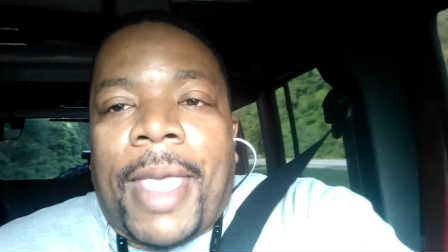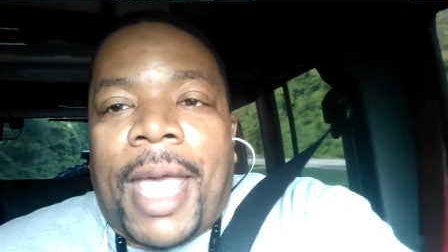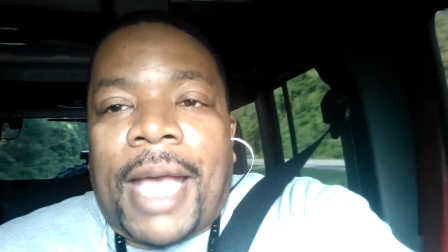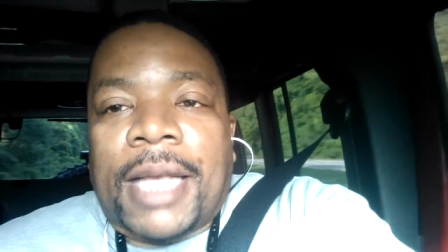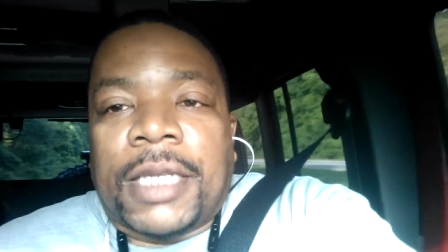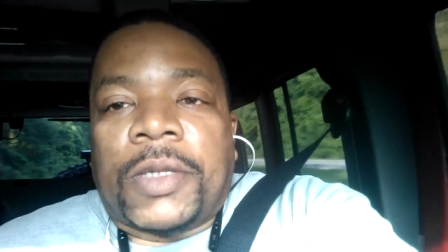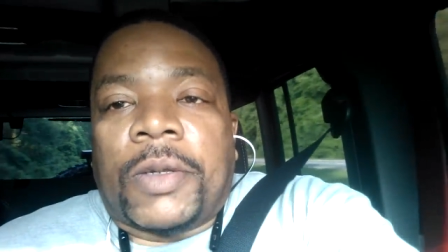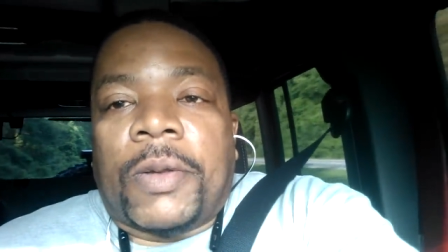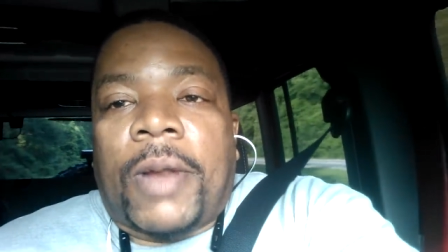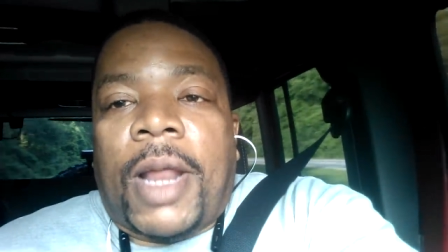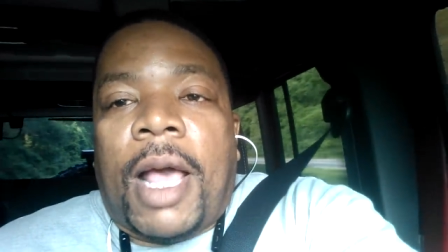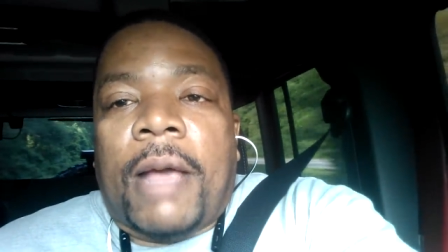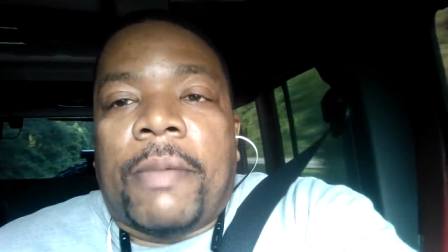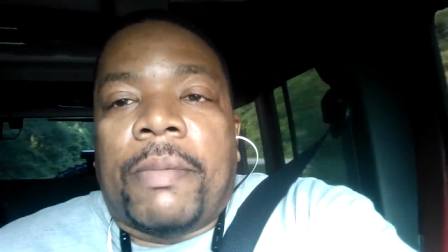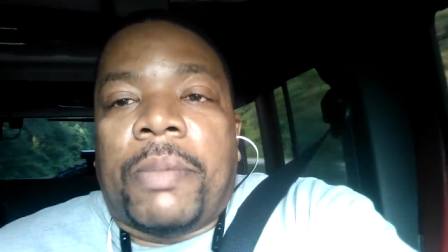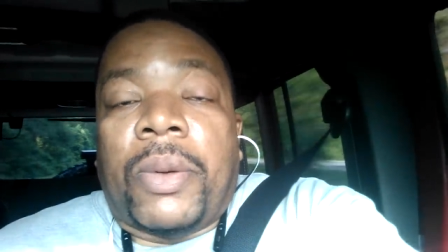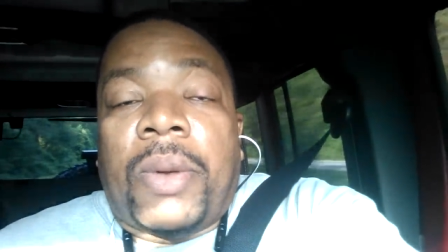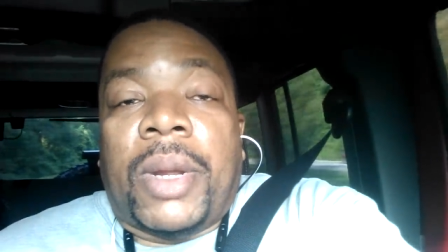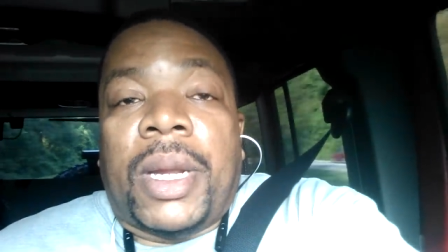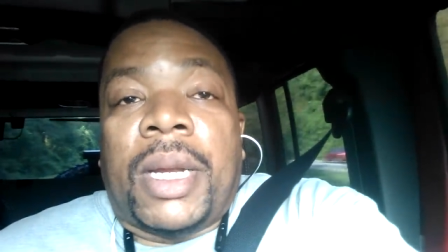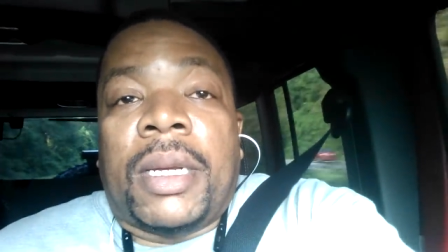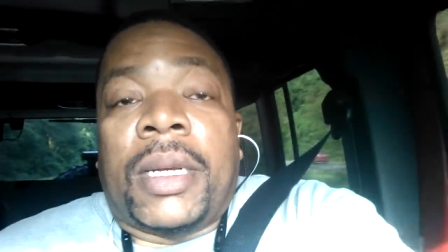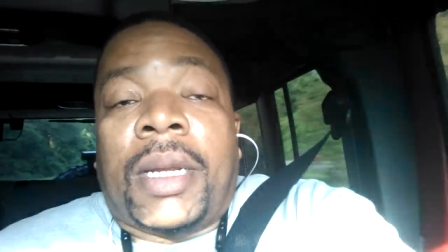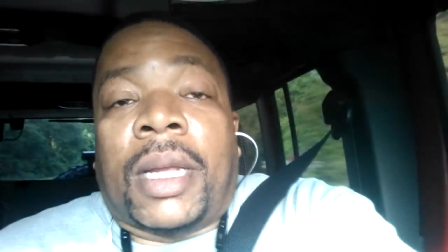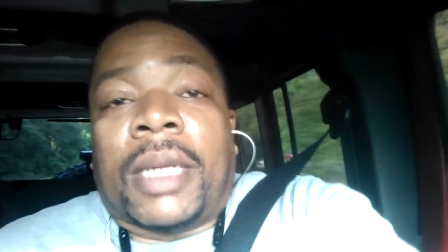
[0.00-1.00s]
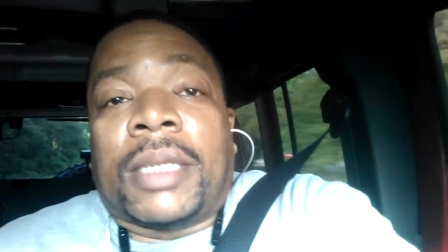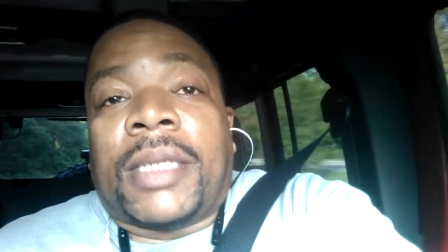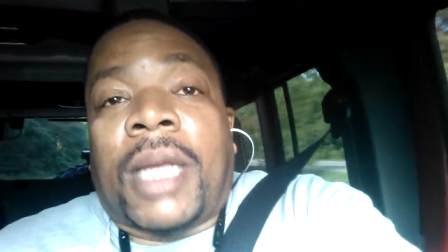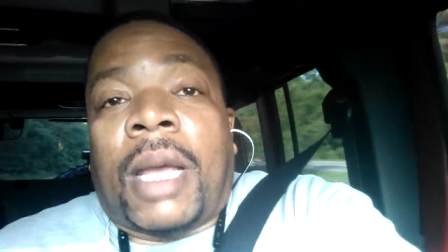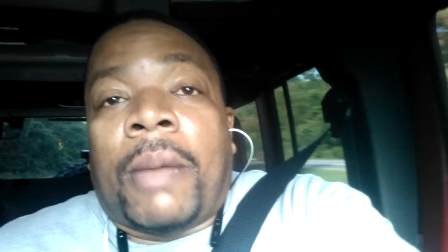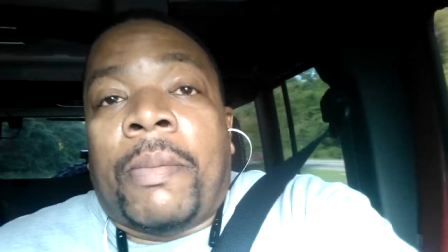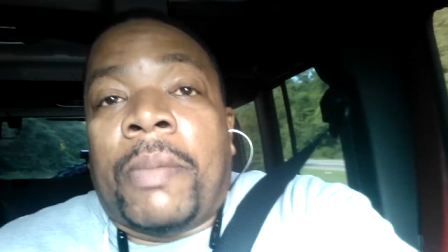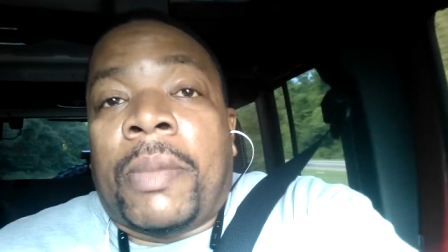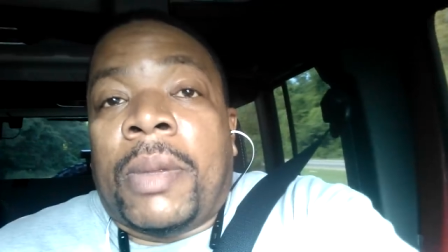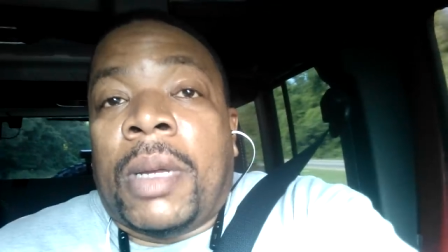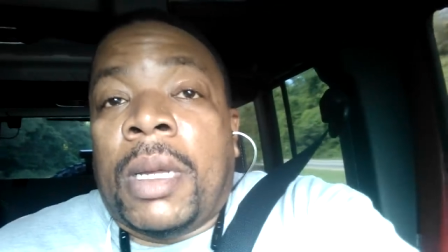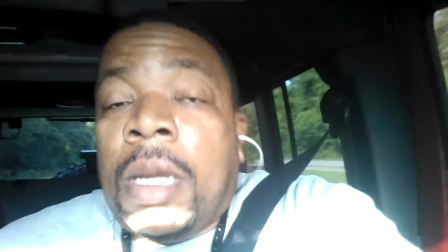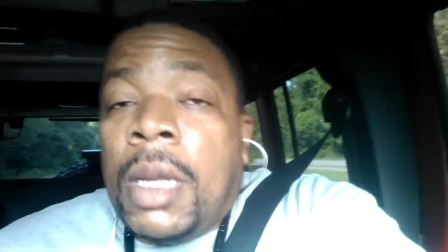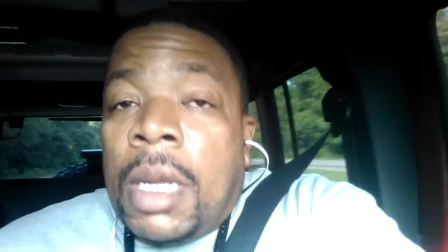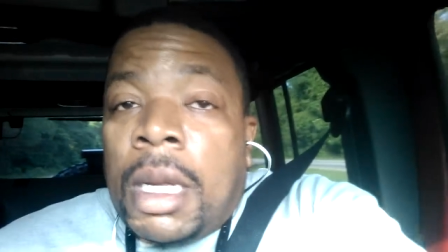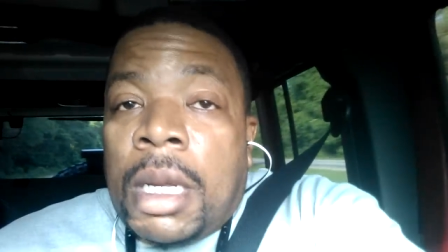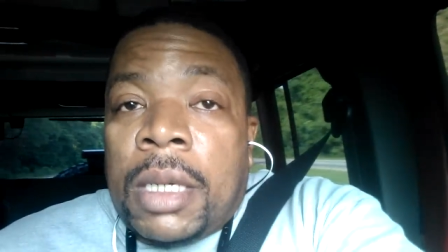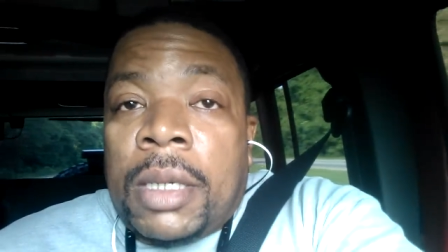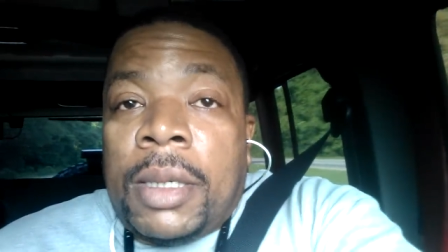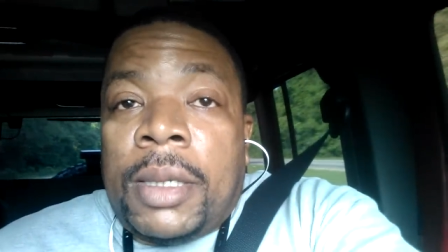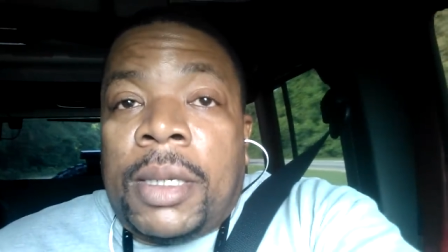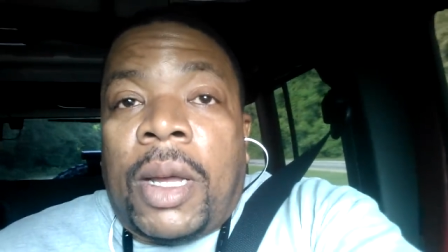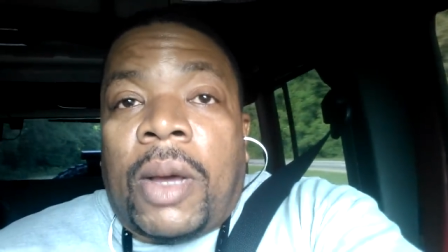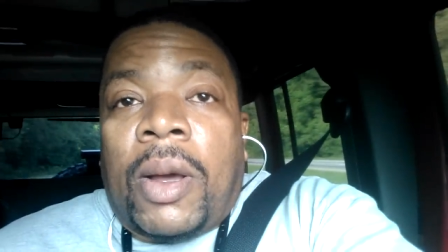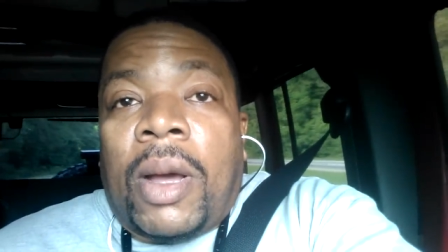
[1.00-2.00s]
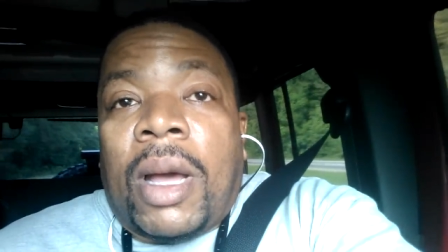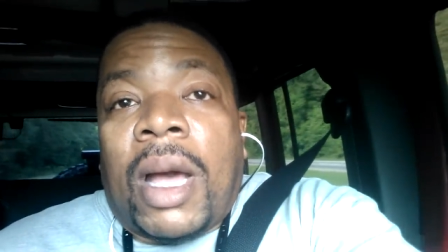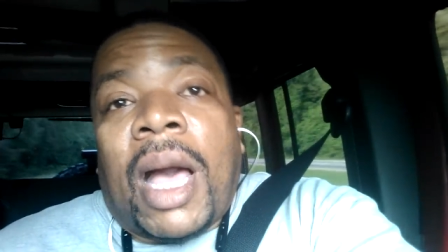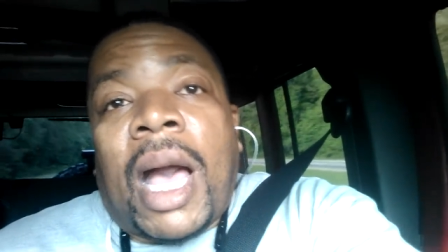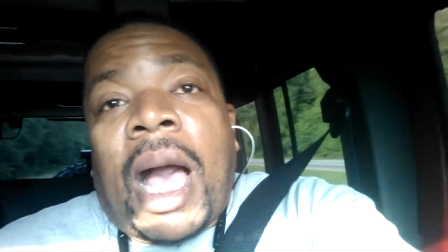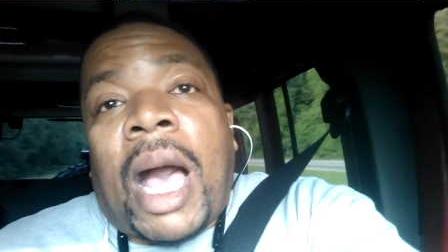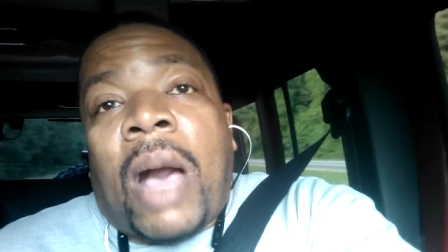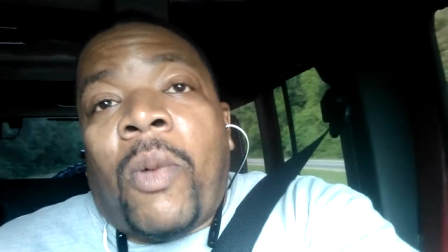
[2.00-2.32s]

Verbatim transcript: That's what I breed because I'm, you know,